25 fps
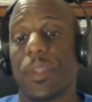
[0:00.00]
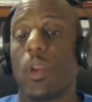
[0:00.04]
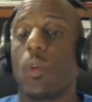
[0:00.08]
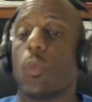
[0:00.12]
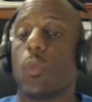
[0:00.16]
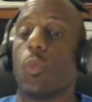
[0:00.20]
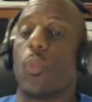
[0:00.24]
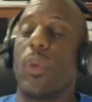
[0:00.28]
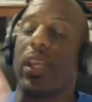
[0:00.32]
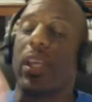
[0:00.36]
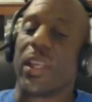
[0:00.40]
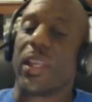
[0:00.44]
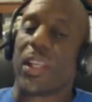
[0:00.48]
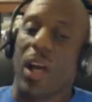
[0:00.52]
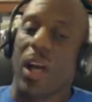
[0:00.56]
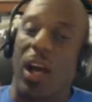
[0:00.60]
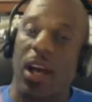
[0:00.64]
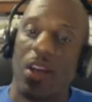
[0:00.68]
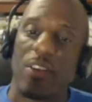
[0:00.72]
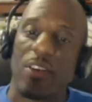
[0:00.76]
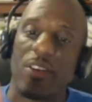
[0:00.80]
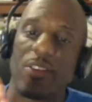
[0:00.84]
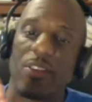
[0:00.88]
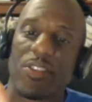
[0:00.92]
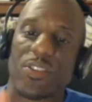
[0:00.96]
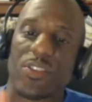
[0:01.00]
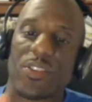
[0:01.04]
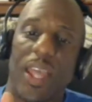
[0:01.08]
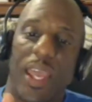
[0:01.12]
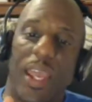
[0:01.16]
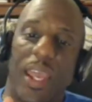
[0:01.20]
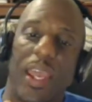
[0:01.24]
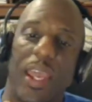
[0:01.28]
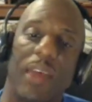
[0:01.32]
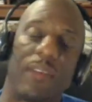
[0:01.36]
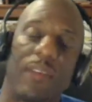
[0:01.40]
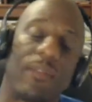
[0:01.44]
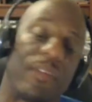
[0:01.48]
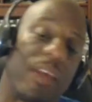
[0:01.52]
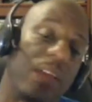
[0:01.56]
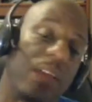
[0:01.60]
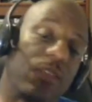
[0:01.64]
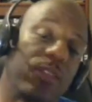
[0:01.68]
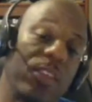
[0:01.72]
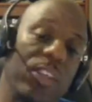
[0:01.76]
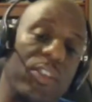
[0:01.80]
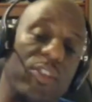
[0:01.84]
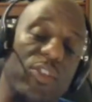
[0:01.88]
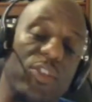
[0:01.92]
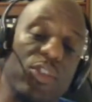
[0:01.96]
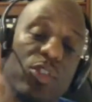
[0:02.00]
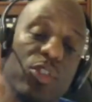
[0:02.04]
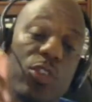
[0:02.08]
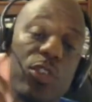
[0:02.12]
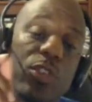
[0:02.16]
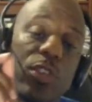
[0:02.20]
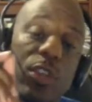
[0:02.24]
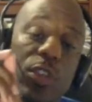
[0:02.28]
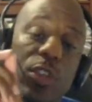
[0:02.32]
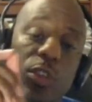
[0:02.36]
We can understand that the